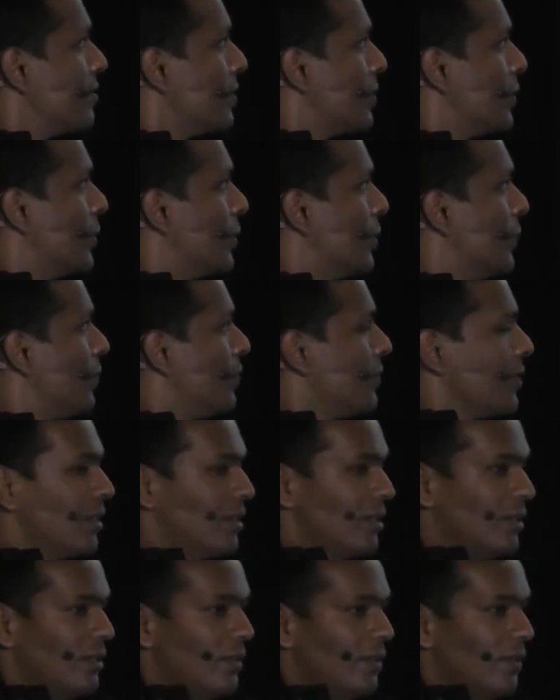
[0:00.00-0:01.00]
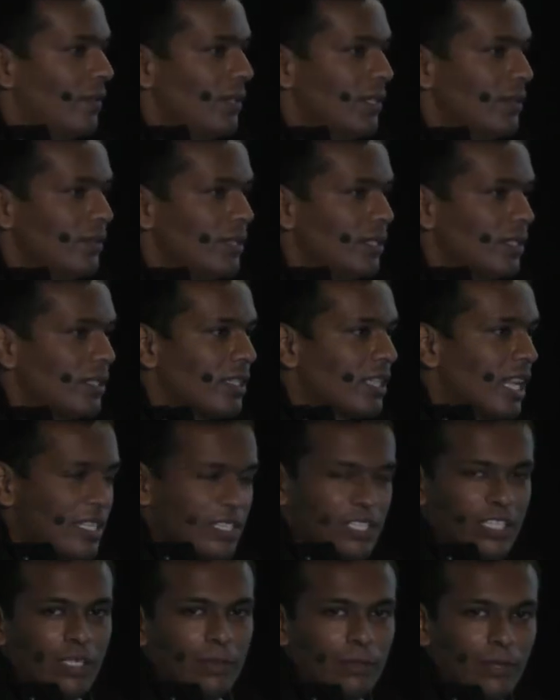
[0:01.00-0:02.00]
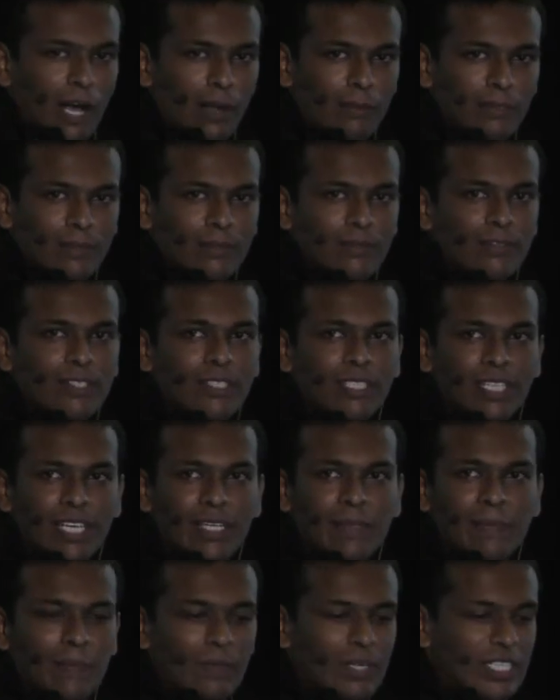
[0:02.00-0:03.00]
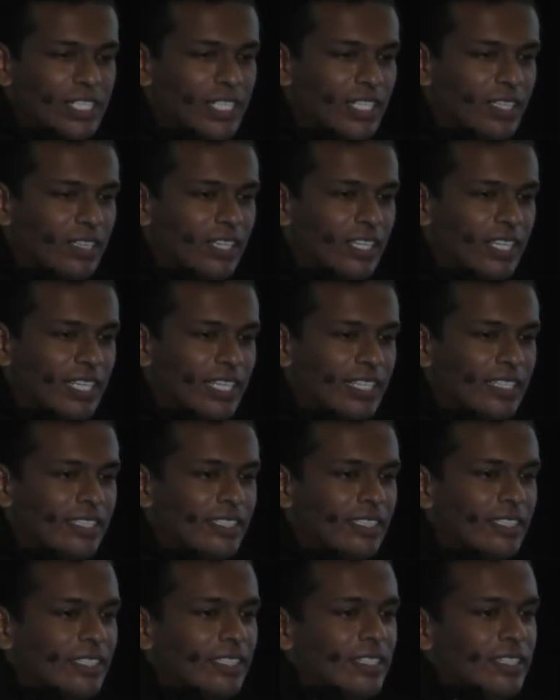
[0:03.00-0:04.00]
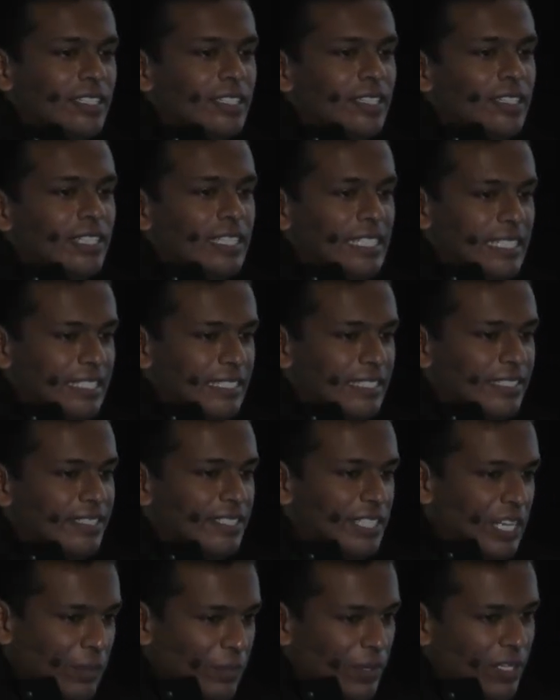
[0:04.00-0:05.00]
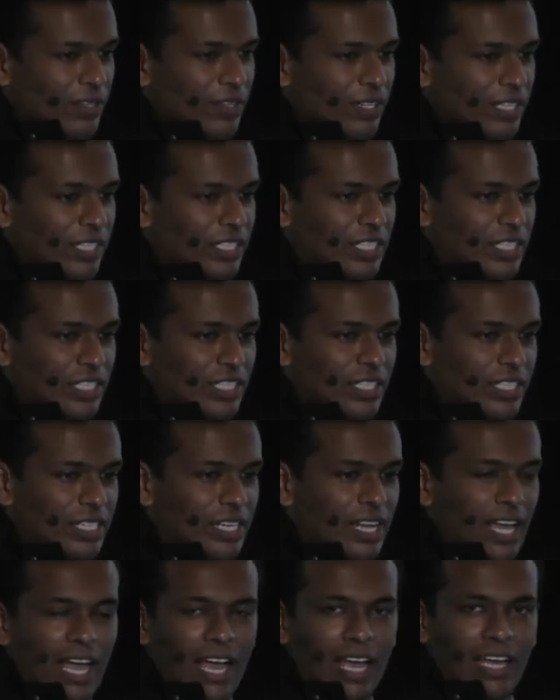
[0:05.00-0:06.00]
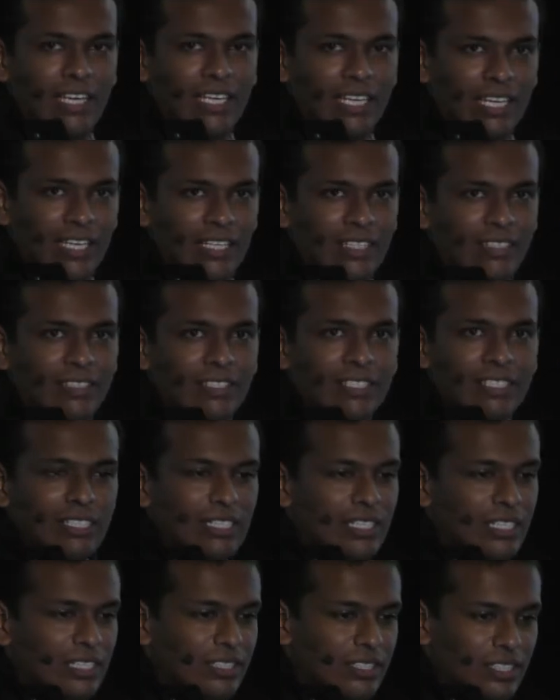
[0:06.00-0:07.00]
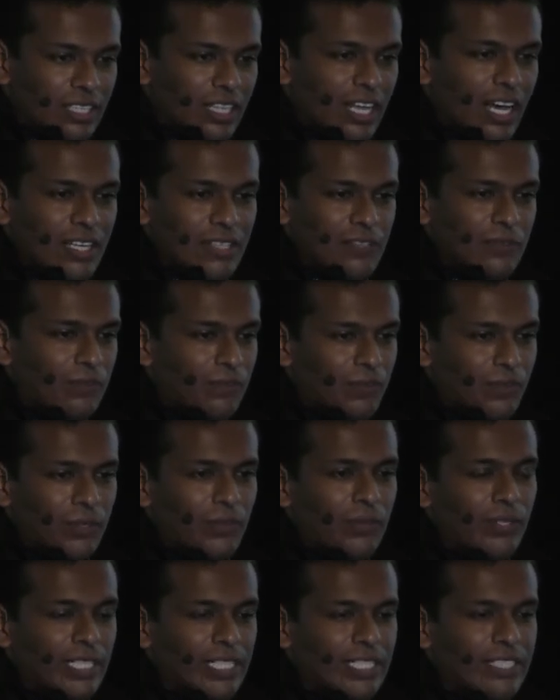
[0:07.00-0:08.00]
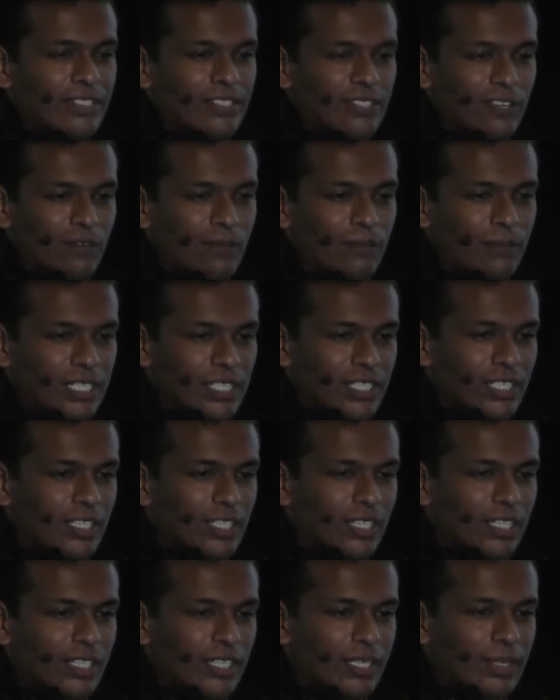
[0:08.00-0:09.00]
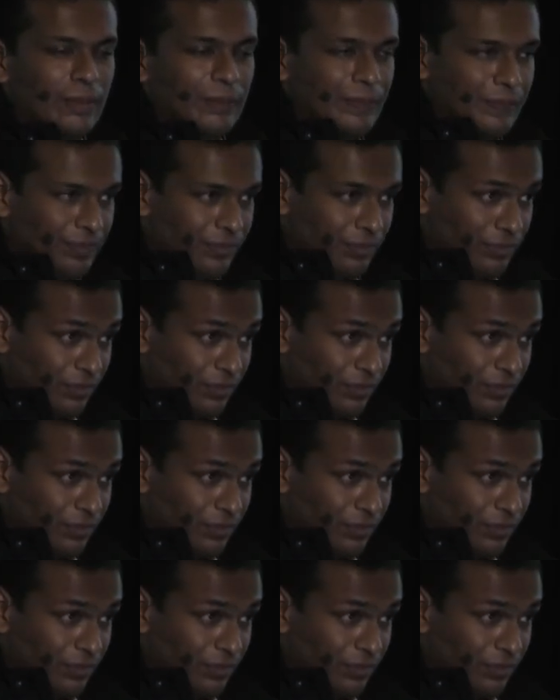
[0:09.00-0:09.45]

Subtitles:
So one of the classical problems in machine learning is image recognition. And in the last few years of machine learning,